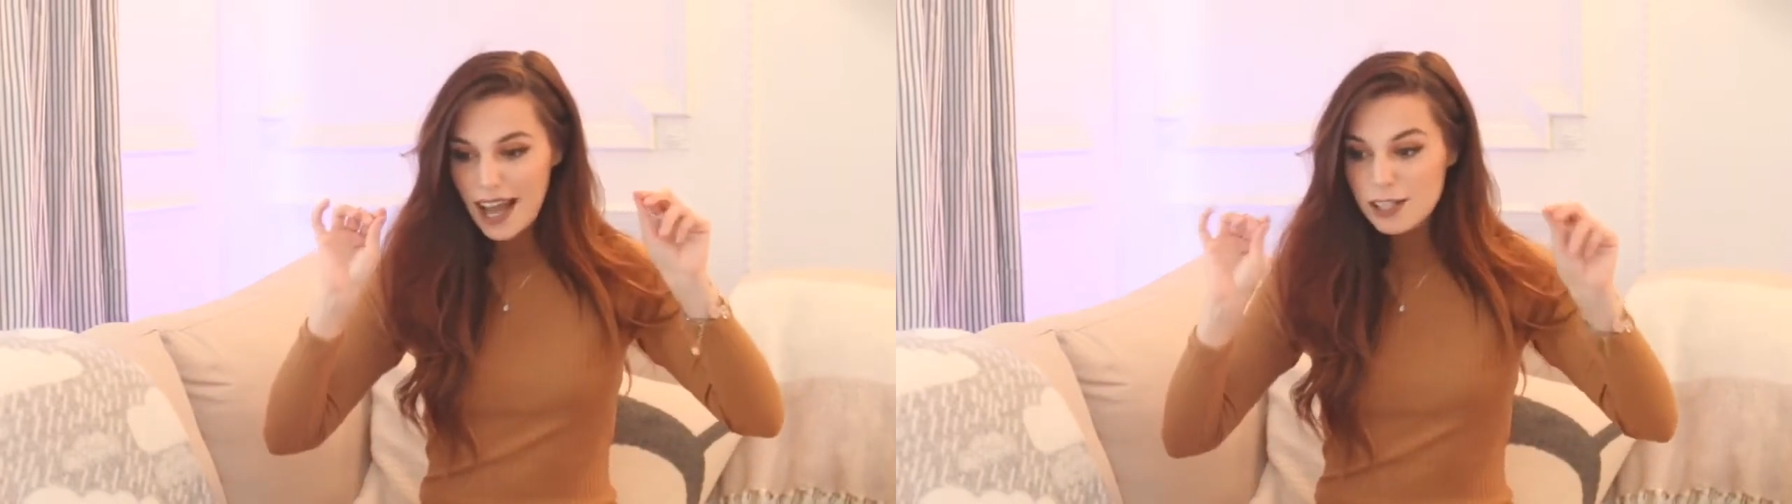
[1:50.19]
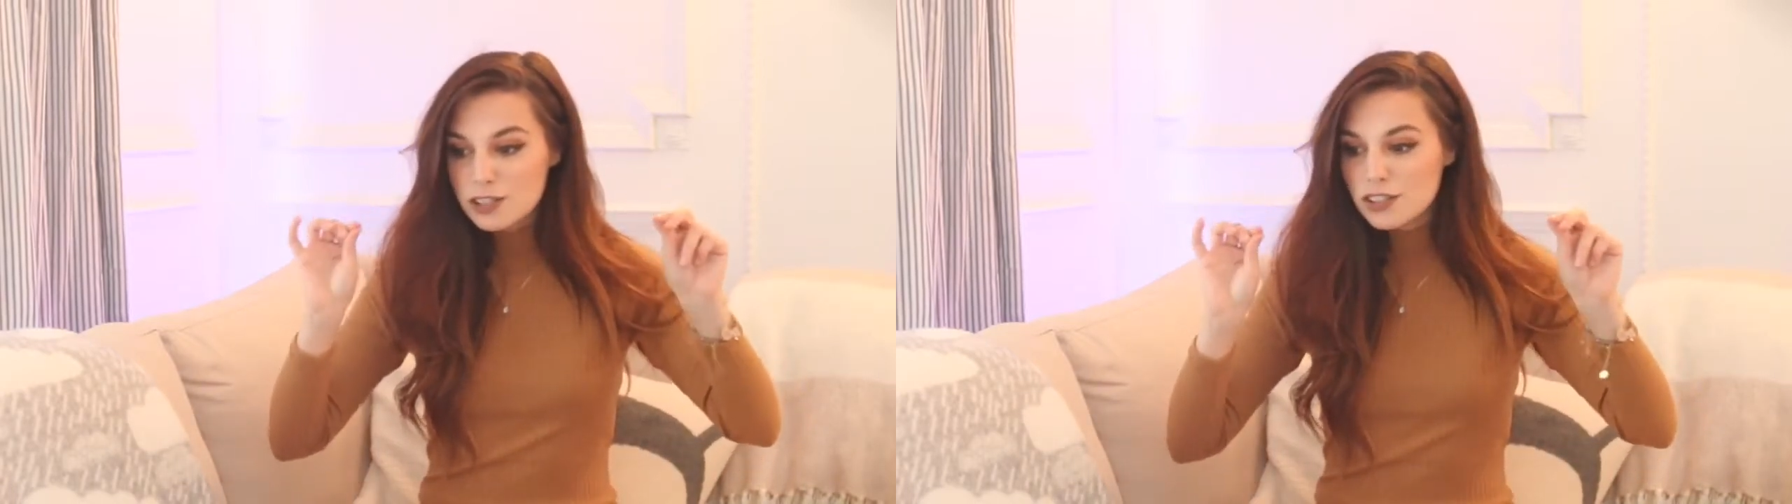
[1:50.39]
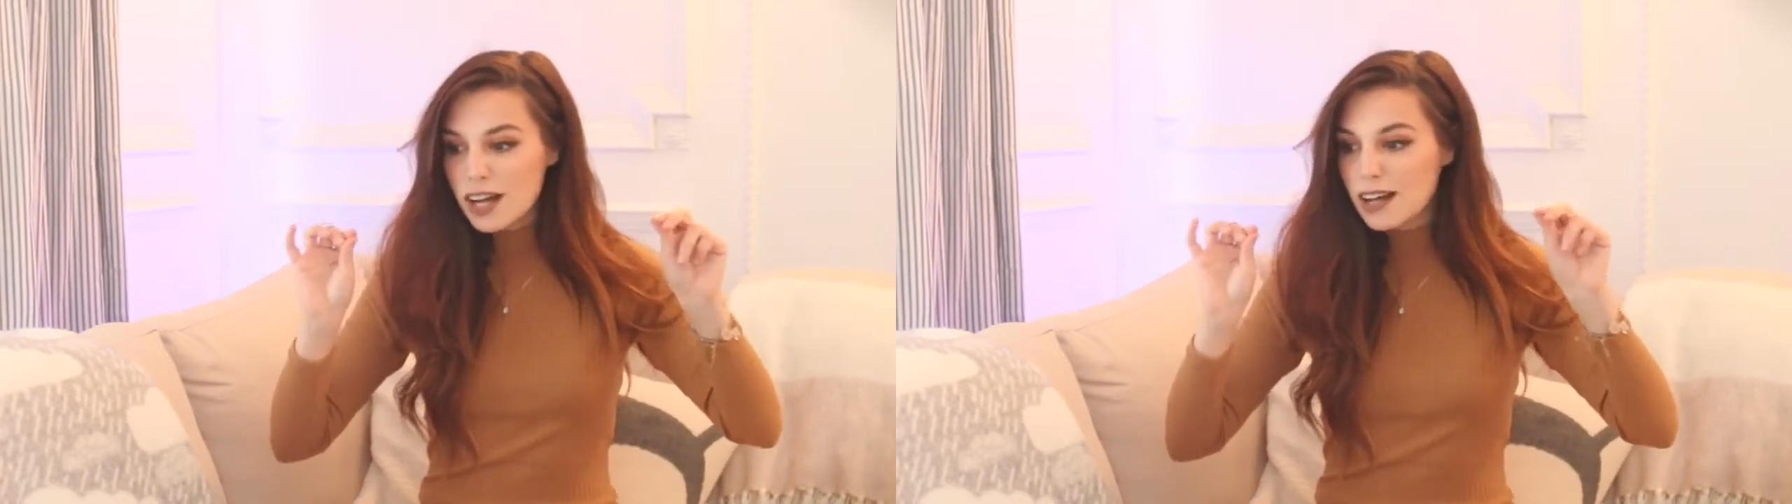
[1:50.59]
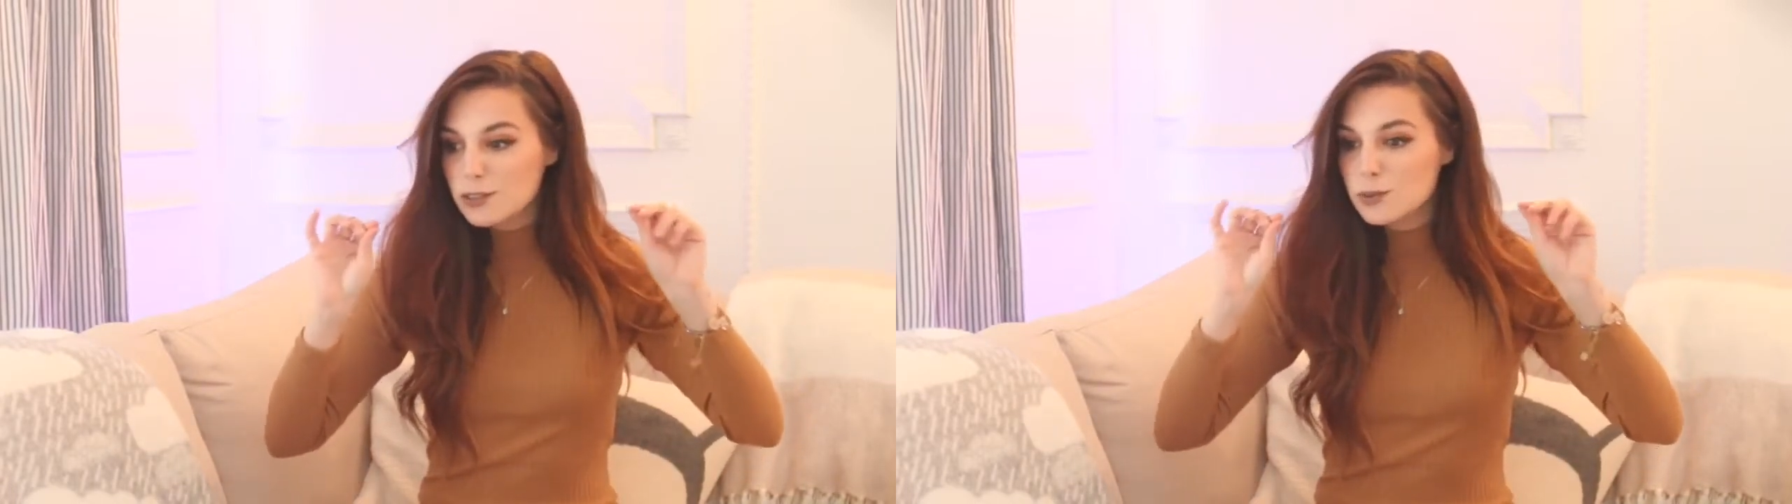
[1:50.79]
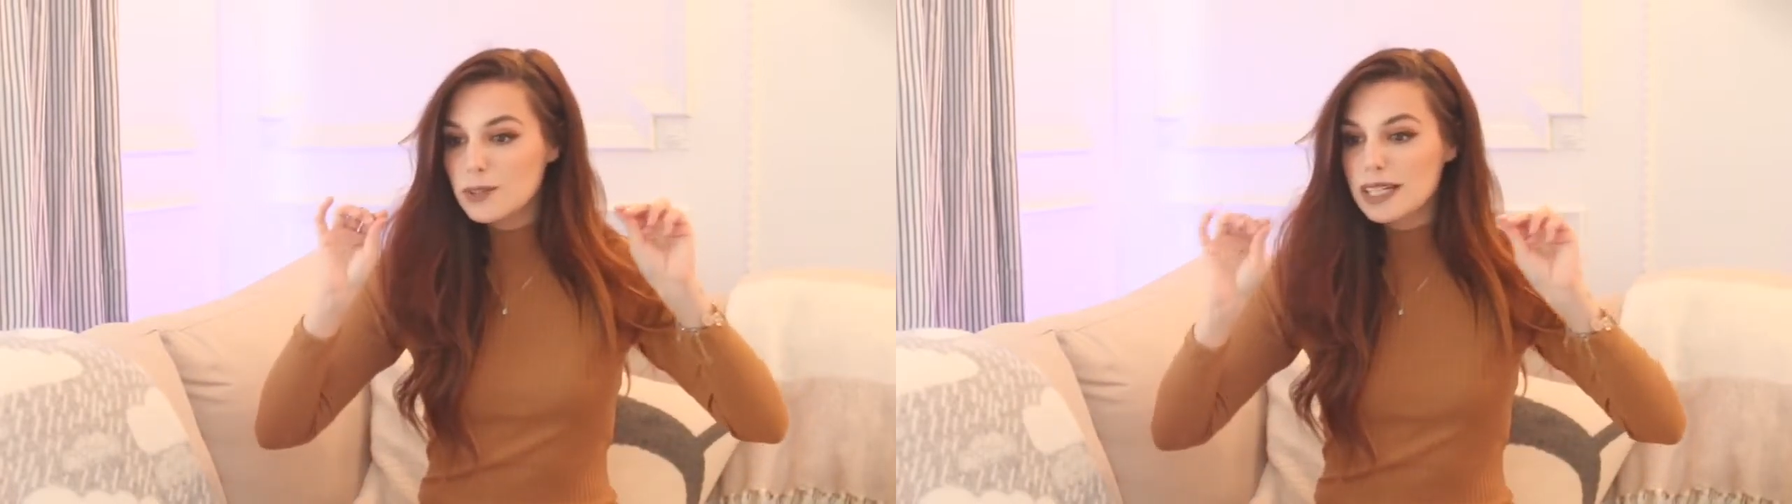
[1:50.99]
I don't know
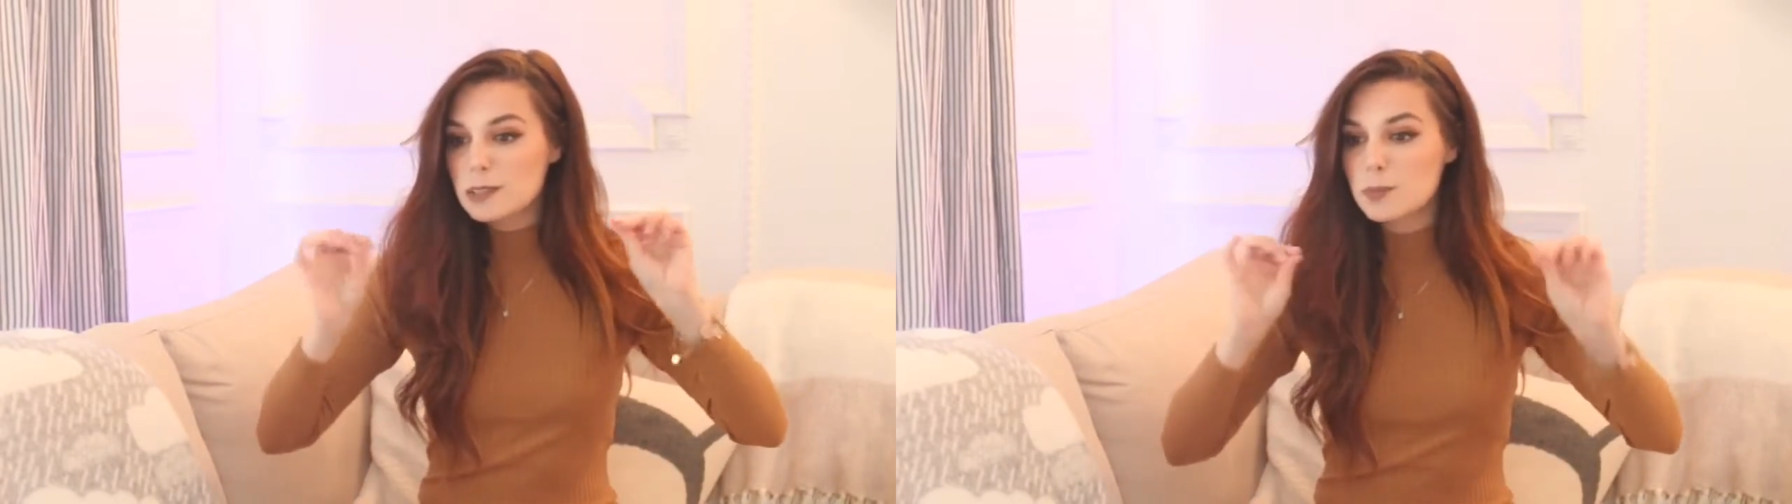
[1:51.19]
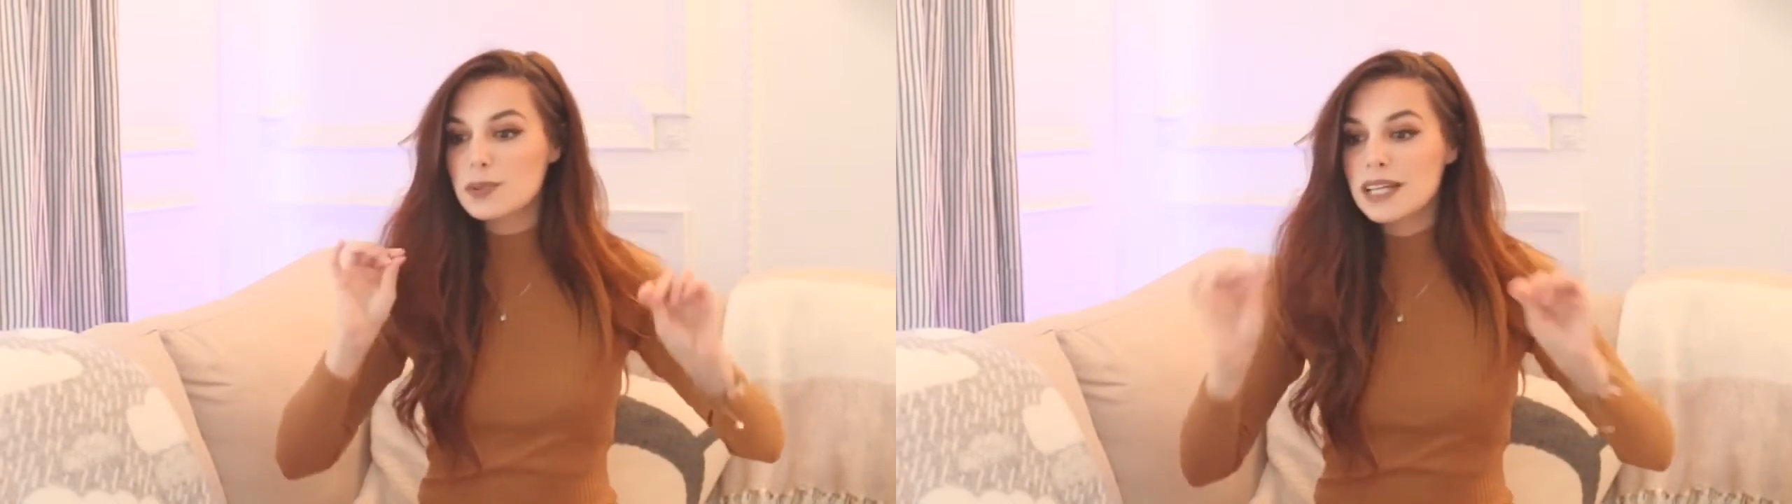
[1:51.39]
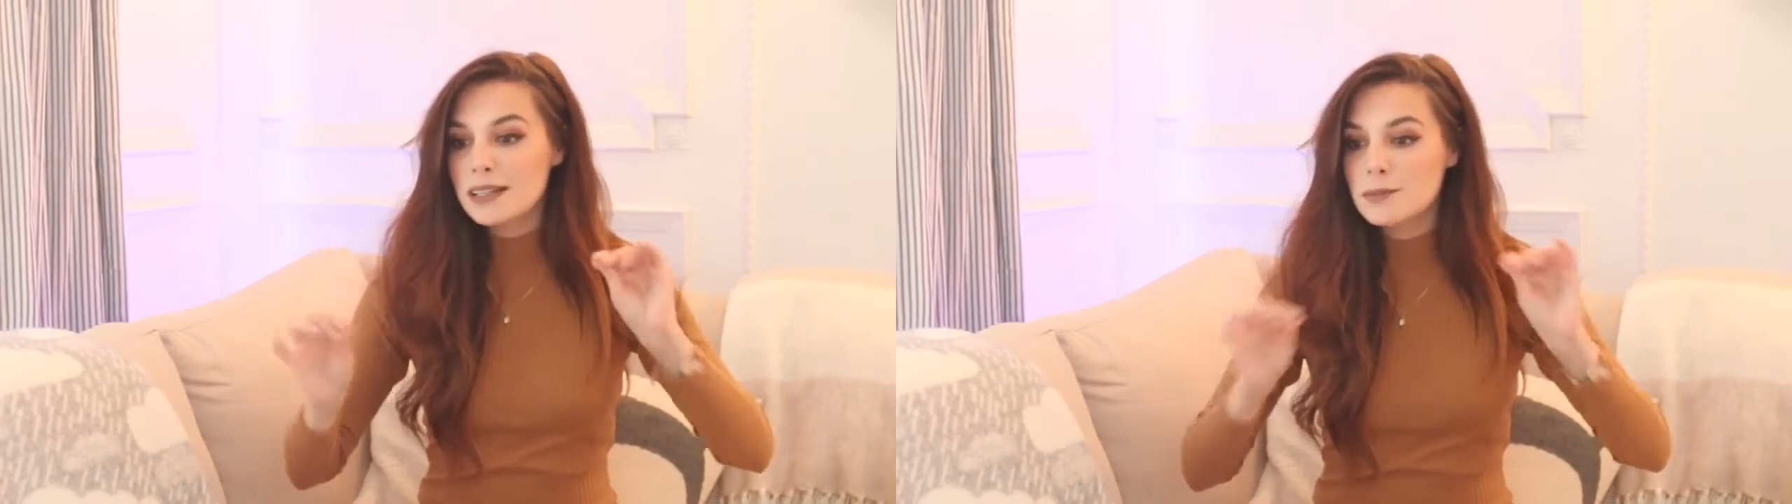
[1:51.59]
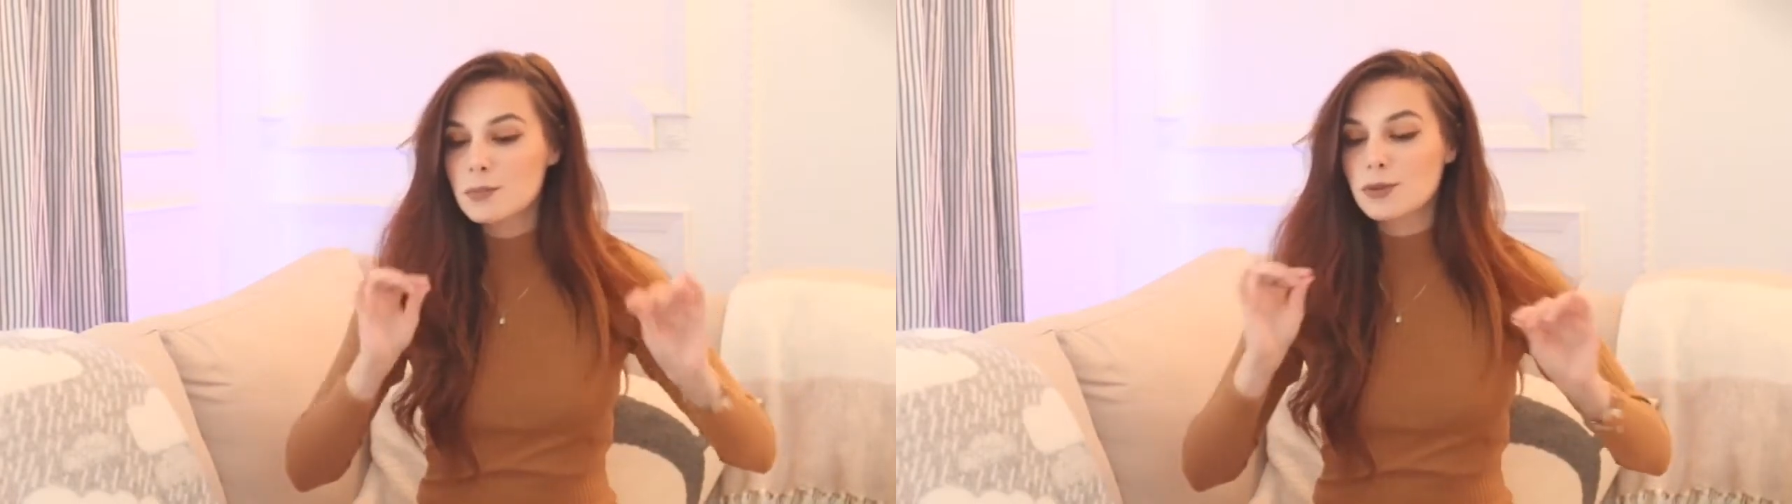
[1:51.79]
how to explain